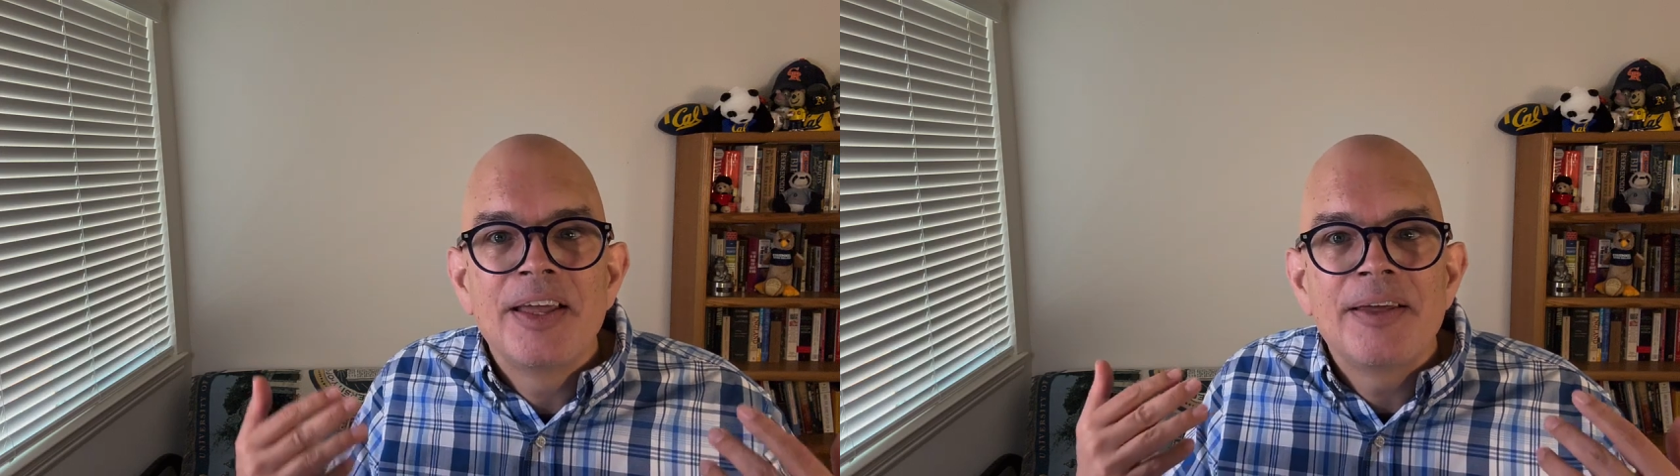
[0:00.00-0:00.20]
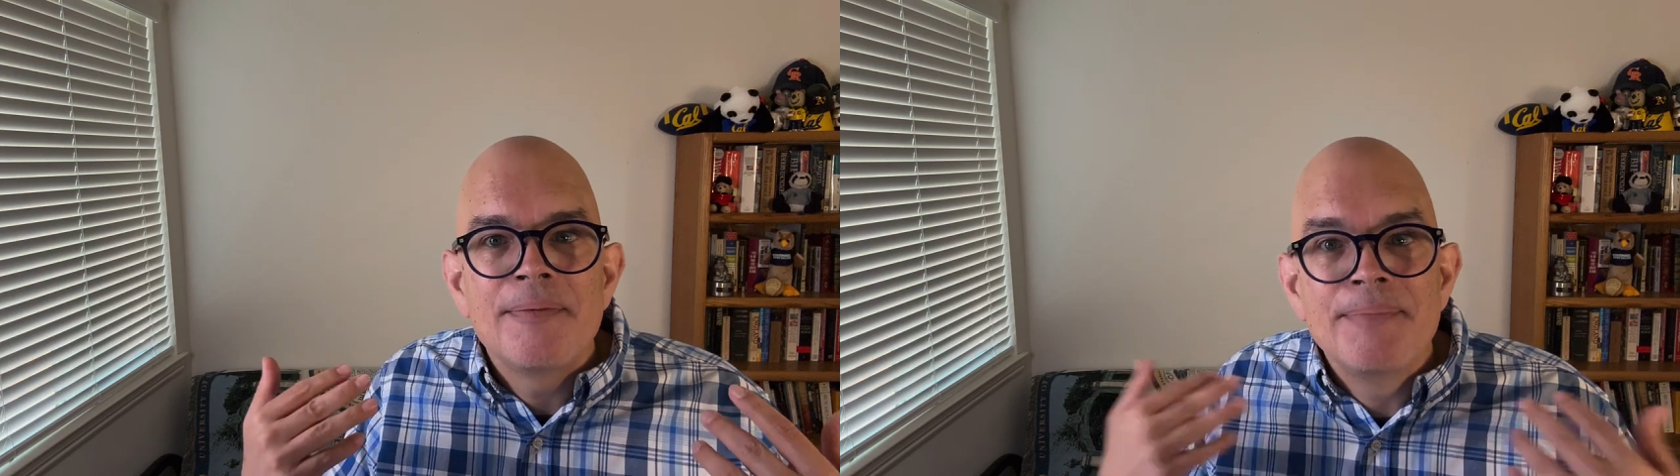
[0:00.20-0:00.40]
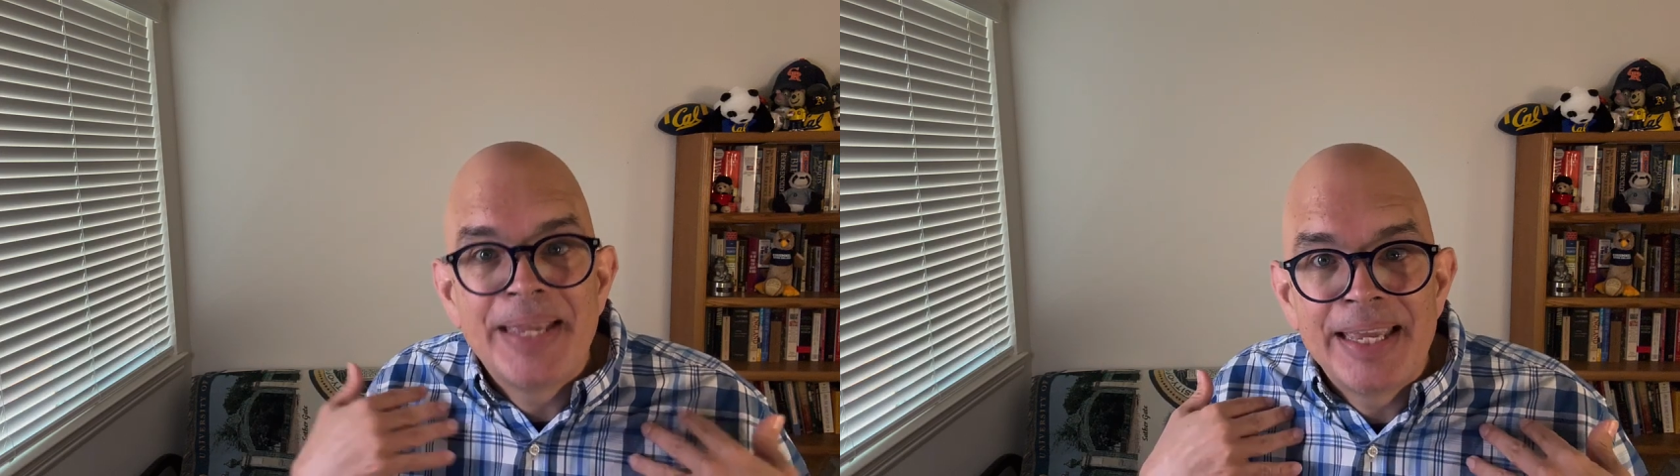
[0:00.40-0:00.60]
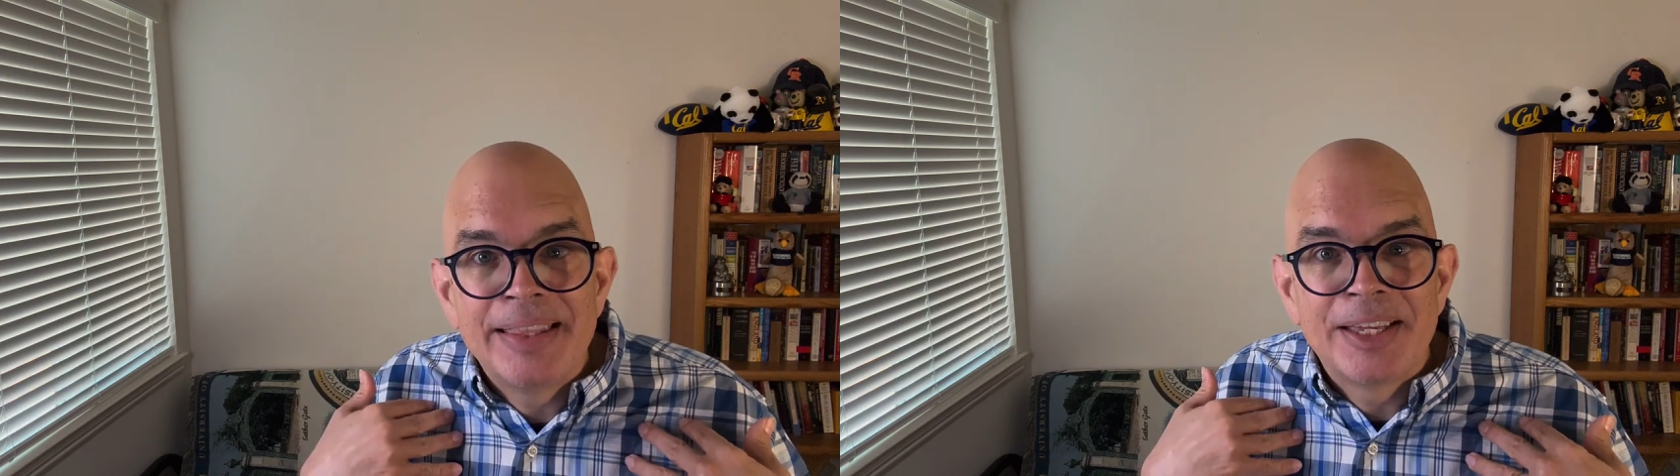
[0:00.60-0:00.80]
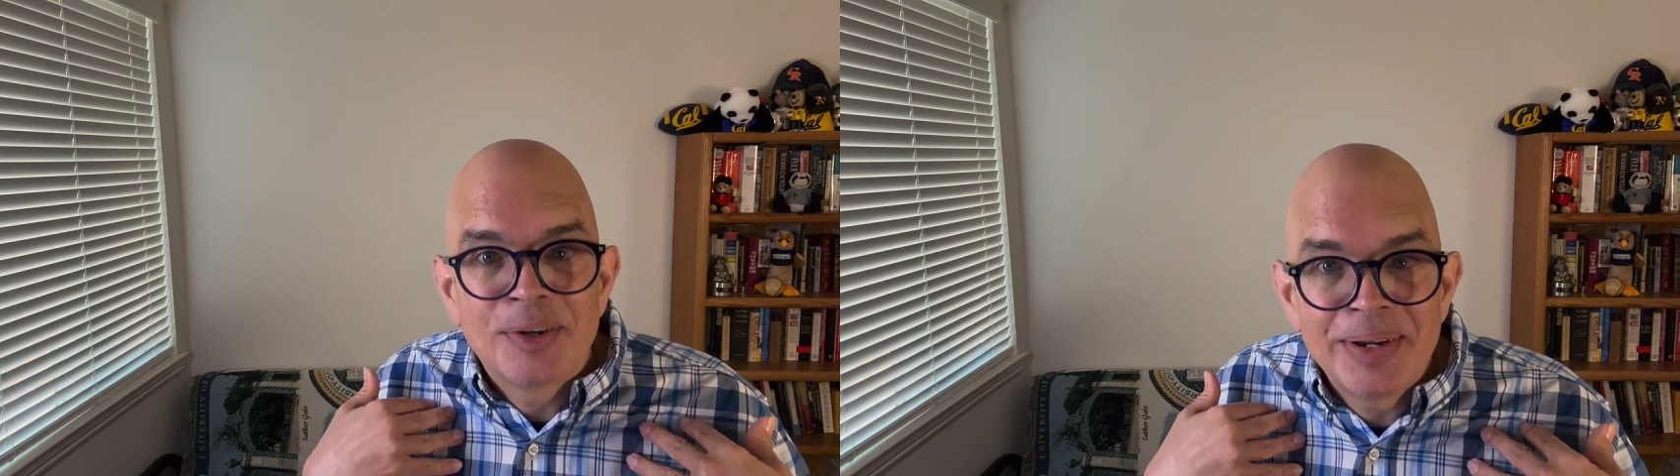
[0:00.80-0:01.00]
me
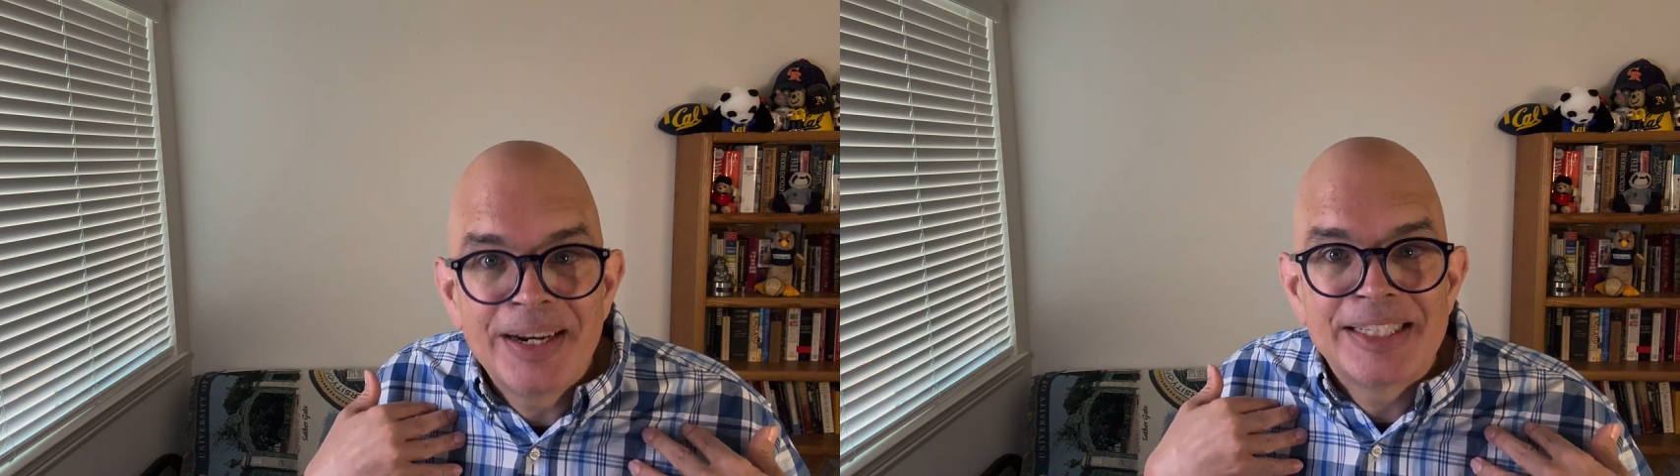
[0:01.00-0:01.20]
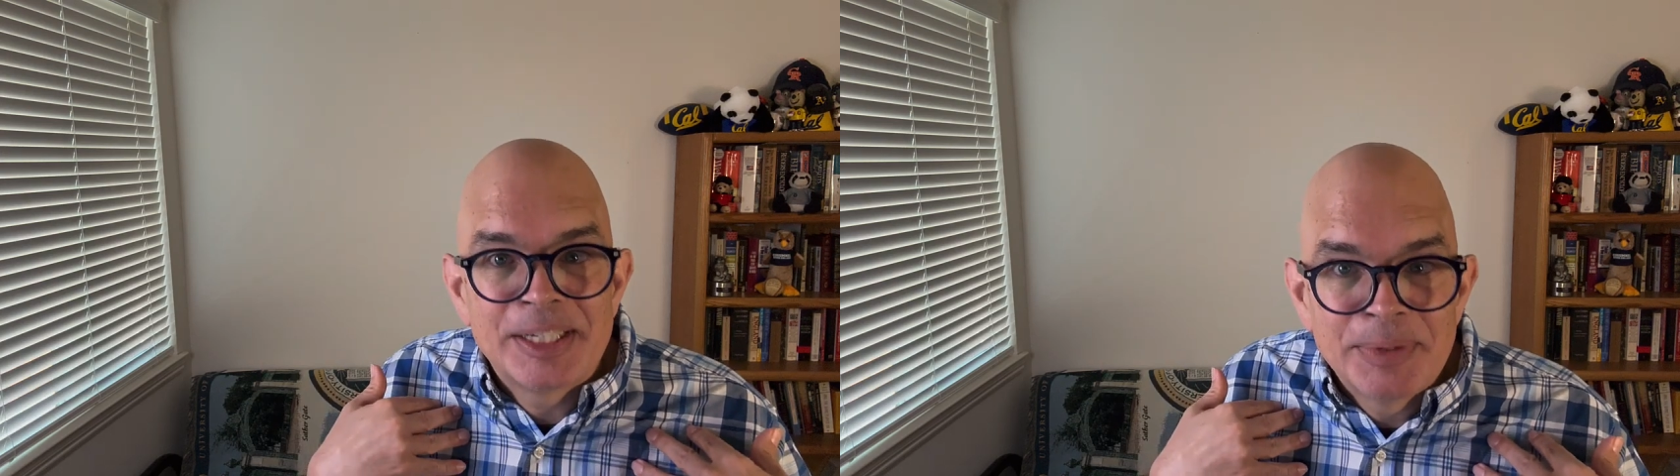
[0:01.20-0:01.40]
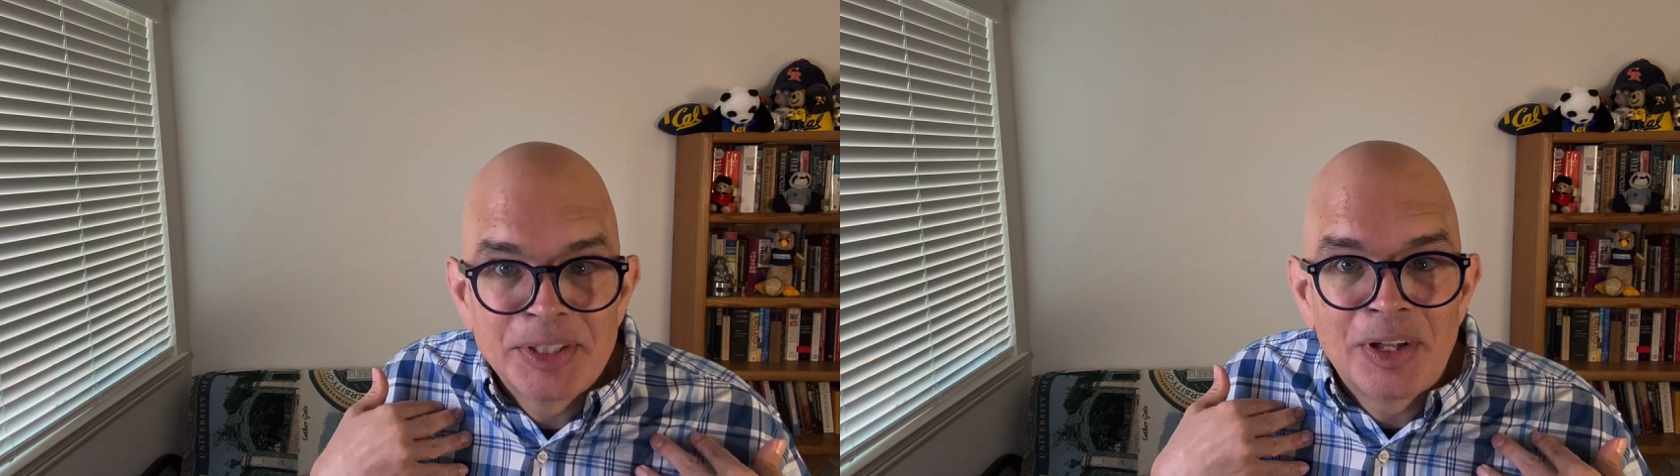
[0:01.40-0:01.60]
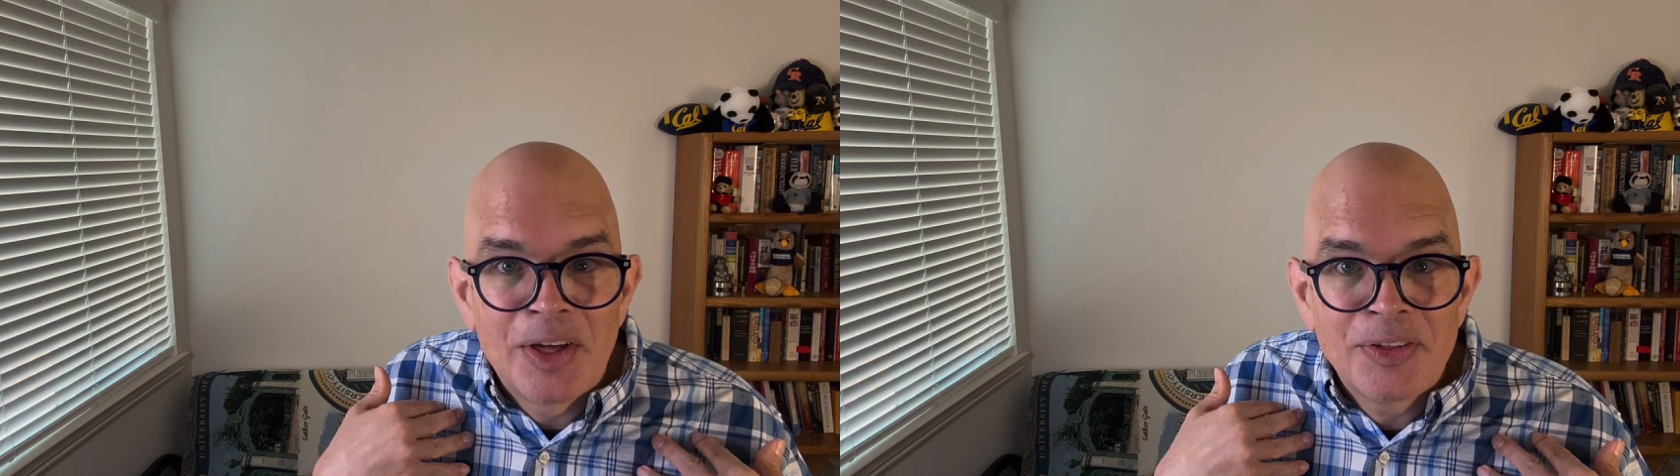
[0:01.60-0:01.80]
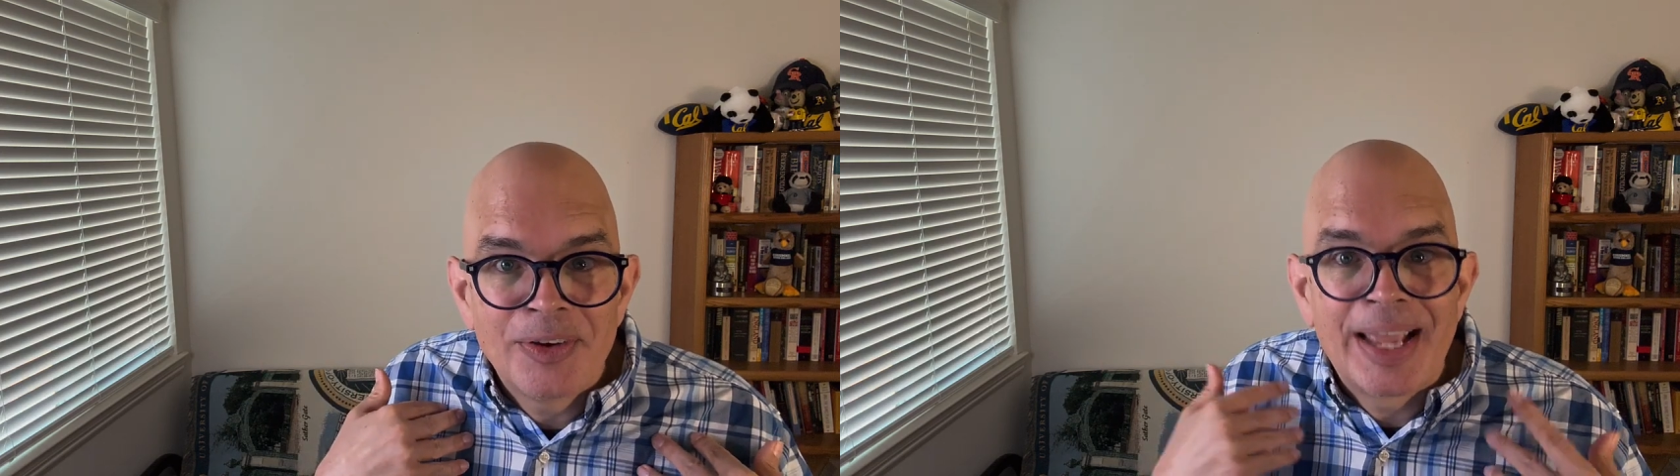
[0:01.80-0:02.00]
the credit as the original author